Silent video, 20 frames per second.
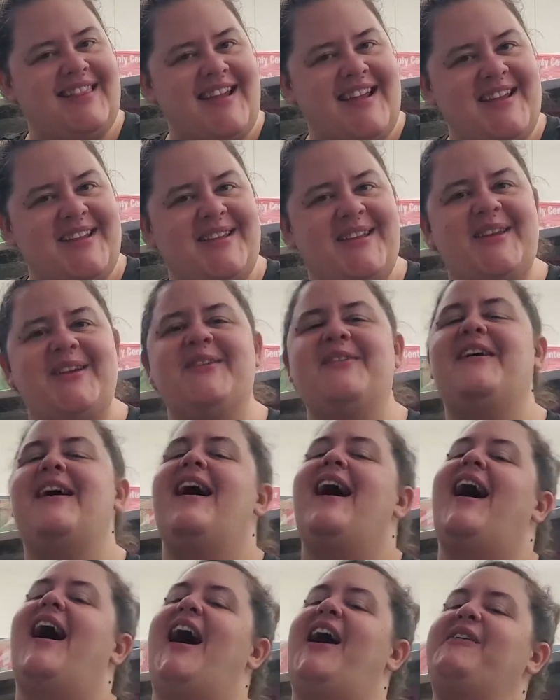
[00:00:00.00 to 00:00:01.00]
thank you.
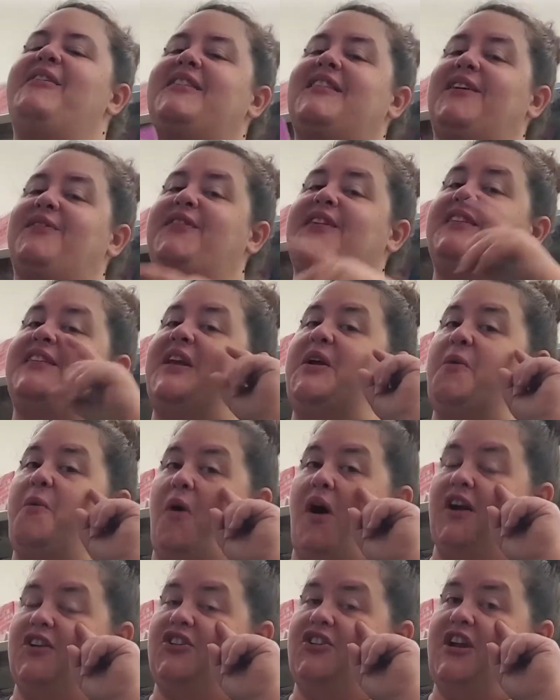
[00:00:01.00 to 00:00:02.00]
I would love to see you
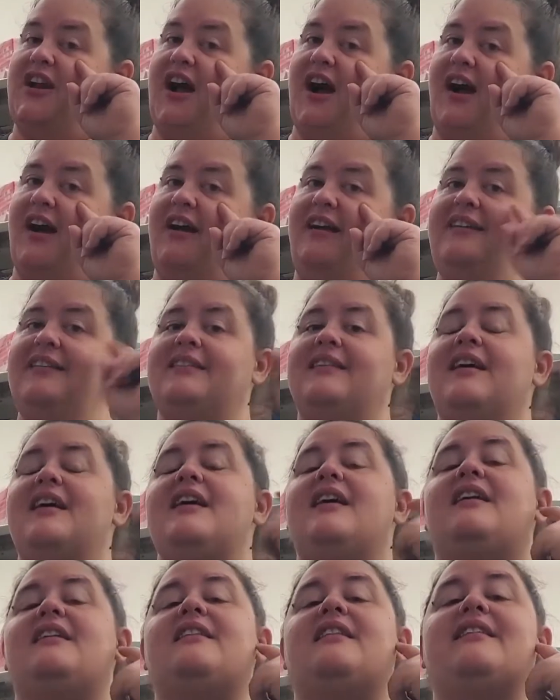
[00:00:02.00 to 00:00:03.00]
watching eyes,
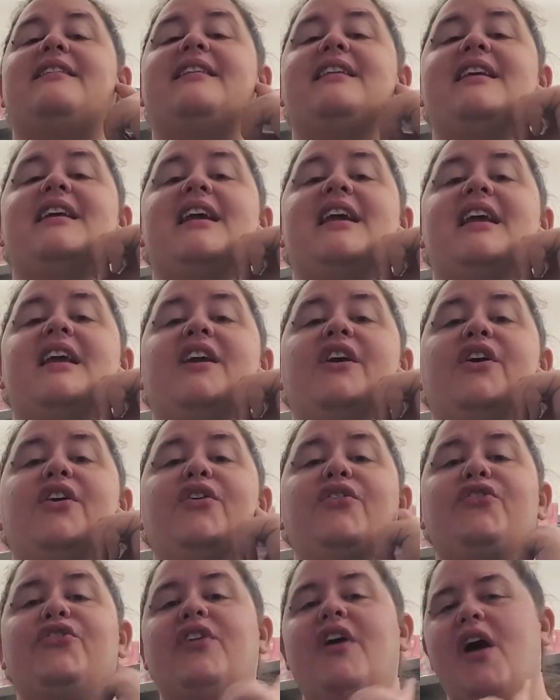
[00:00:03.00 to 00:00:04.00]
listening
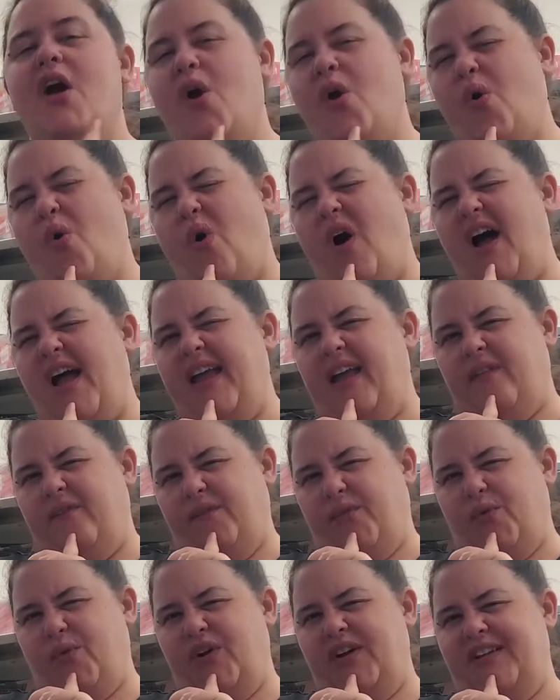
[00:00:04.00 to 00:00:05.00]
ears, quiet
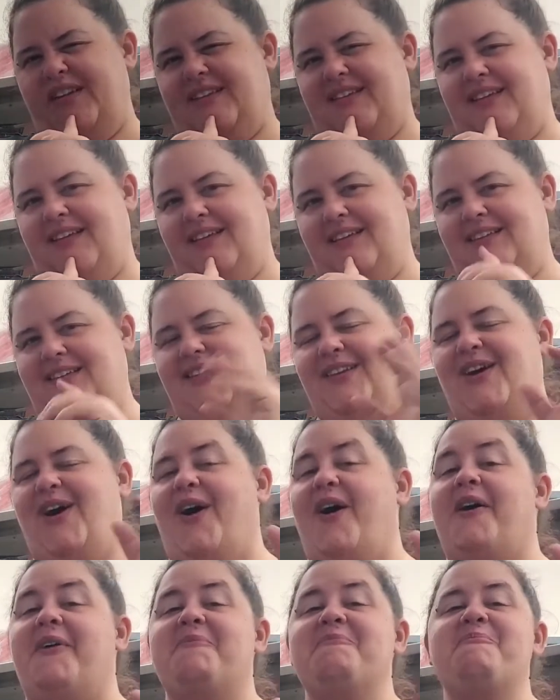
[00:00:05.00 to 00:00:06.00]
voices,
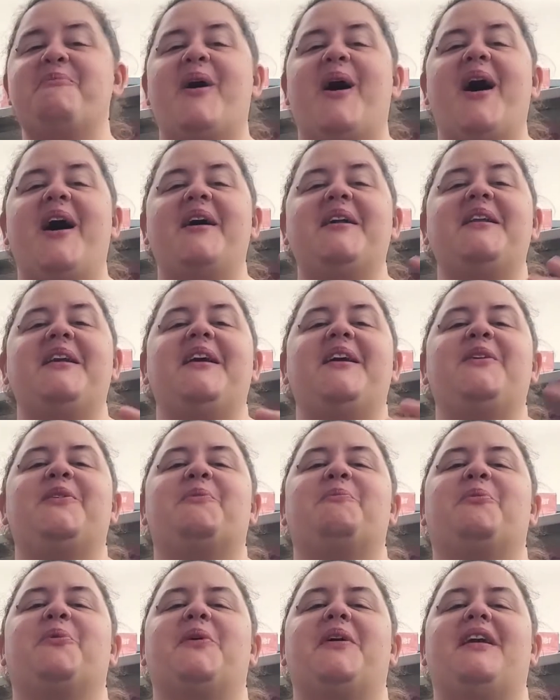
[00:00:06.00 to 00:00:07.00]
calm bodies,
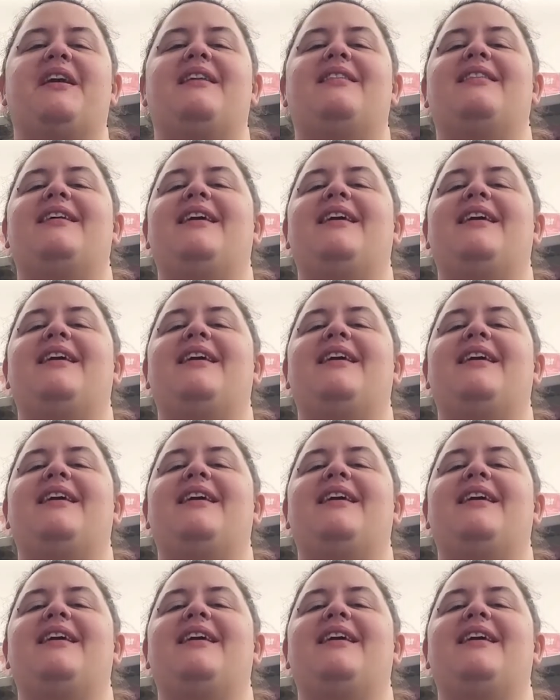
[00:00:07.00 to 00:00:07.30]
breathe